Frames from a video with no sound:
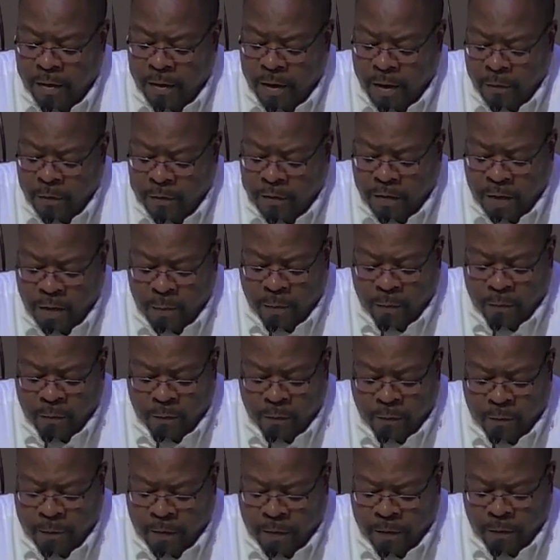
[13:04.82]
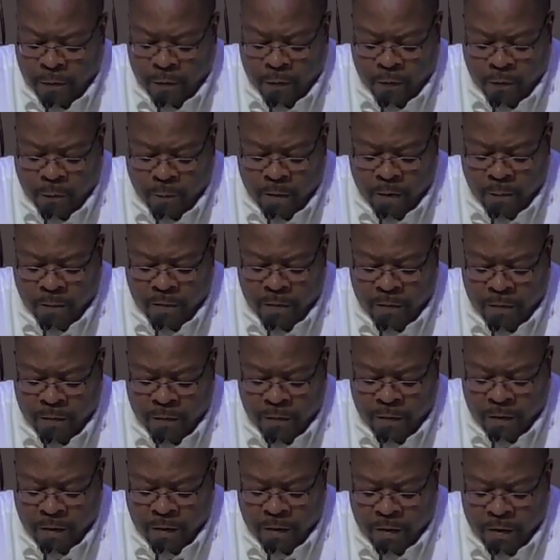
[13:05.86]
able to find those members,
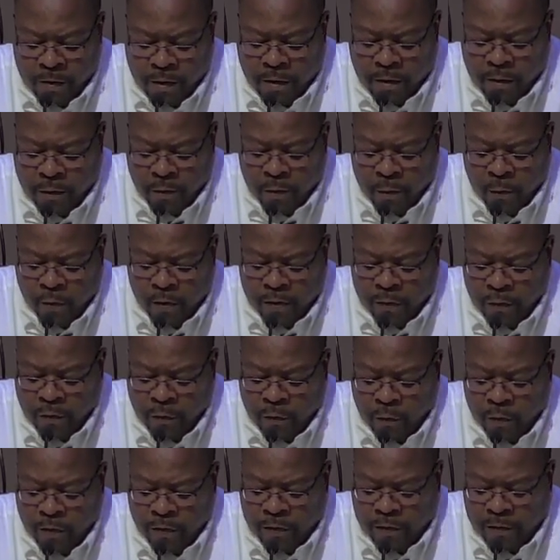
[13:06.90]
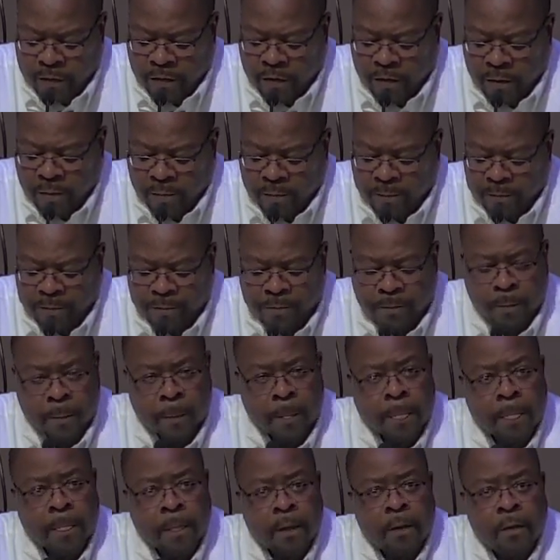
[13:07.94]
and they were willing to join the team.
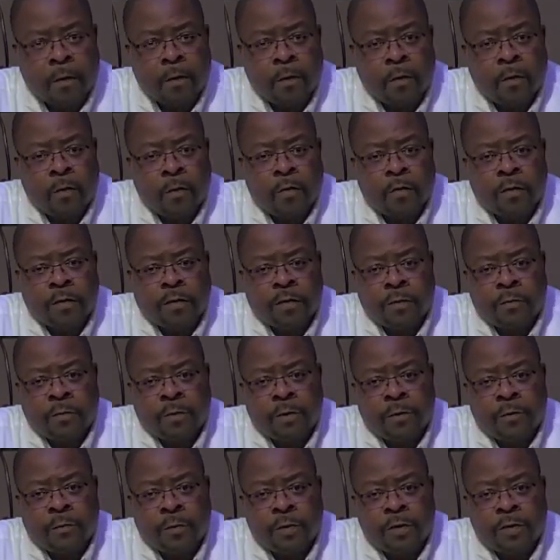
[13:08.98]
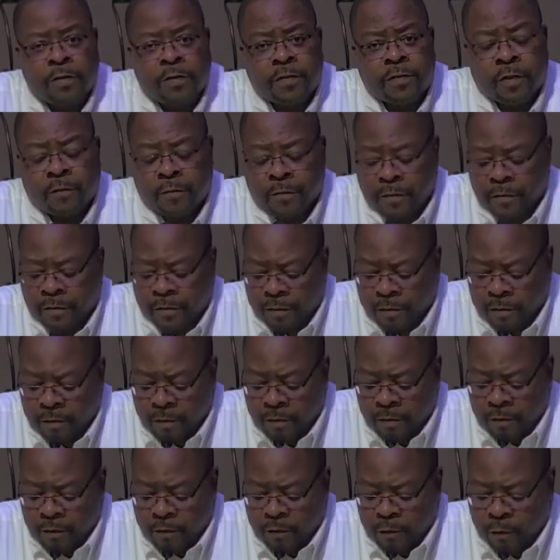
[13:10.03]
On January 27th,
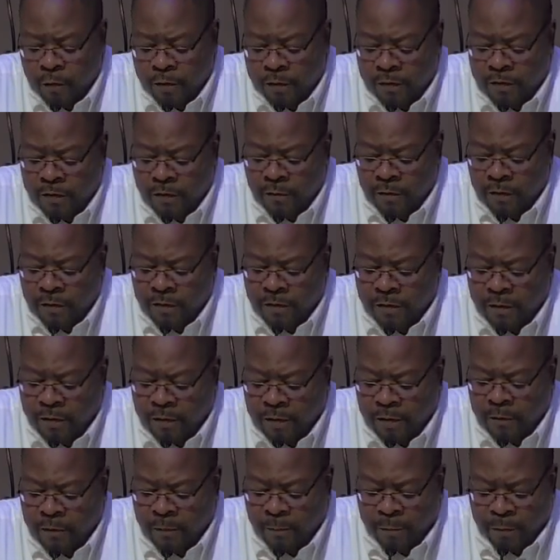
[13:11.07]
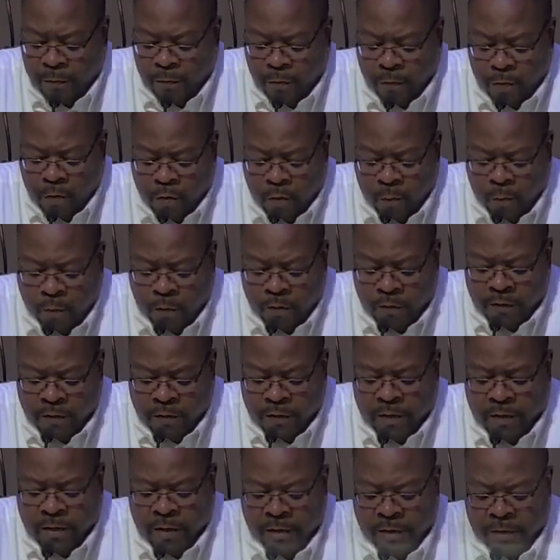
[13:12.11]
2017, Living Beyond Hope was
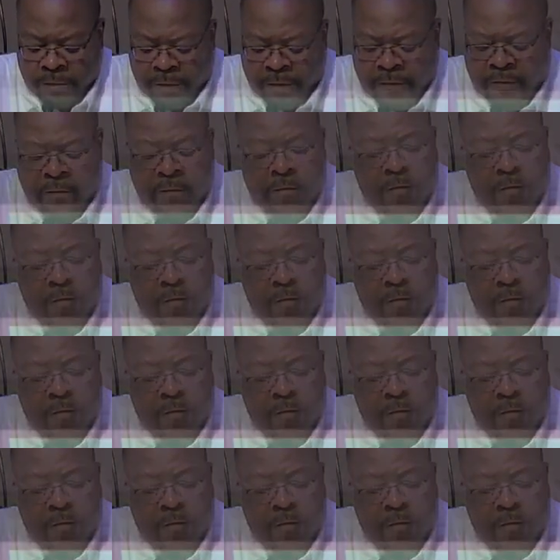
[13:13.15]
legally registered as